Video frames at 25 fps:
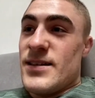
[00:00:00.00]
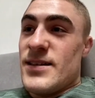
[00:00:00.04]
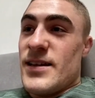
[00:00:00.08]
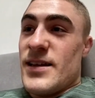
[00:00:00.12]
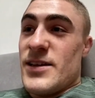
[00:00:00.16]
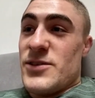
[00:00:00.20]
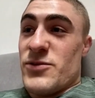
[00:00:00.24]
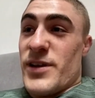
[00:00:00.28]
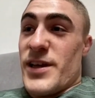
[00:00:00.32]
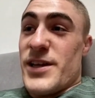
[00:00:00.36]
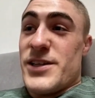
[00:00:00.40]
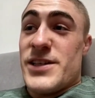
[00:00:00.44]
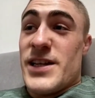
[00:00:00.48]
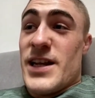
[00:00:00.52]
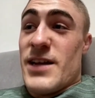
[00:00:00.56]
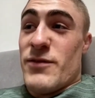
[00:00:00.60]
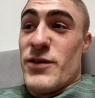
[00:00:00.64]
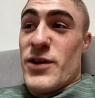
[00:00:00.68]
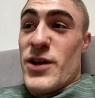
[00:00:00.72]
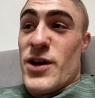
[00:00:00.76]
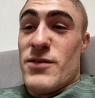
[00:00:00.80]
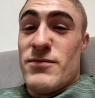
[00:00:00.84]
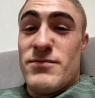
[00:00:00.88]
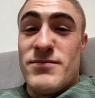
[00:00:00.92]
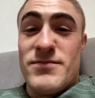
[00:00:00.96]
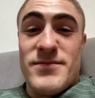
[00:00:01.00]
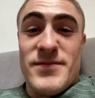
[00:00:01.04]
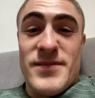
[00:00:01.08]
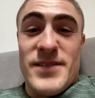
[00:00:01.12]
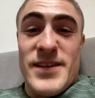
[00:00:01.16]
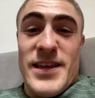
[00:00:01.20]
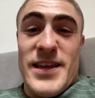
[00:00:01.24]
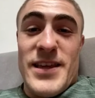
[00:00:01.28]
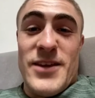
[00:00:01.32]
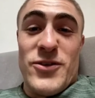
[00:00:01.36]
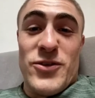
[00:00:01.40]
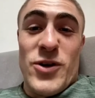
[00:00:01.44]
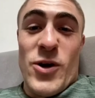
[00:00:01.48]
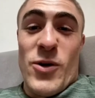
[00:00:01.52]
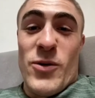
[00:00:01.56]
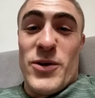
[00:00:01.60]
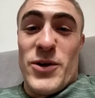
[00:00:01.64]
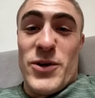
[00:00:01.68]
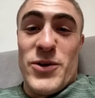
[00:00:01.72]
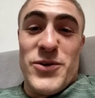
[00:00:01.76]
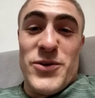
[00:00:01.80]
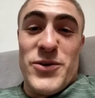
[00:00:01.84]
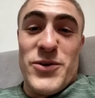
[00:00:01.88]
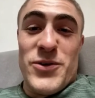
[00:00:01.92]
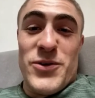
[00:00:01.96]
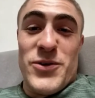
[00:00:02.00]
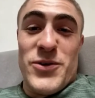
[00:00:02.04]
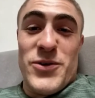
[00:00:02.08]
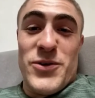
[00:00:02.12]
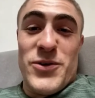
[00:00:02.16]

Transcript: it's what it is. You never know. He could go and lose